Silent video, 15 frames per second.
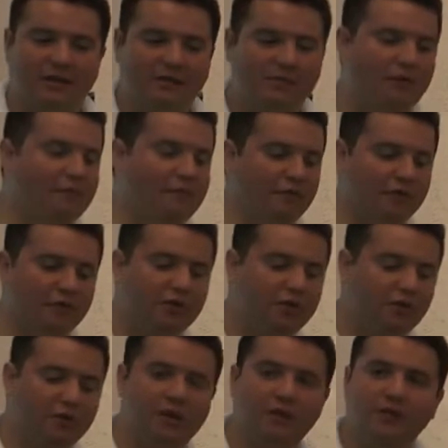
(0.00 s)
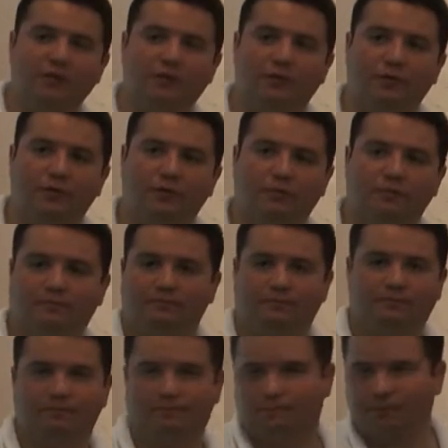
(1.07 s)
You have everything you need for a
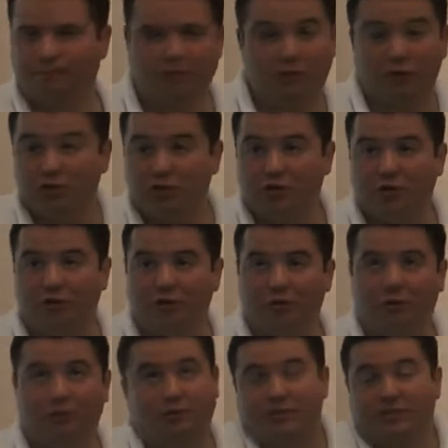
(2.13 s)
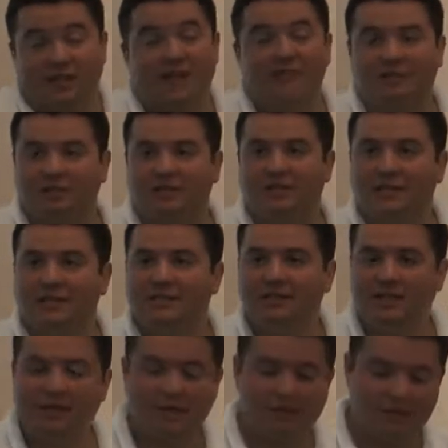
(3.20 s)
professional or standard
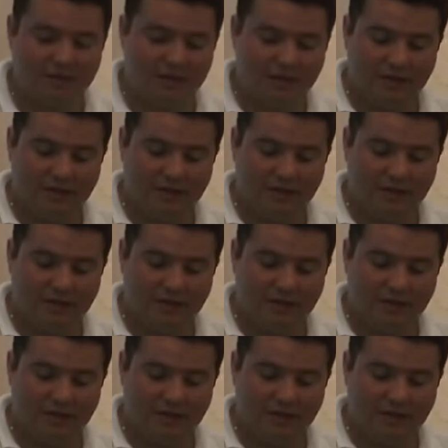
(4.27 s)
tasting.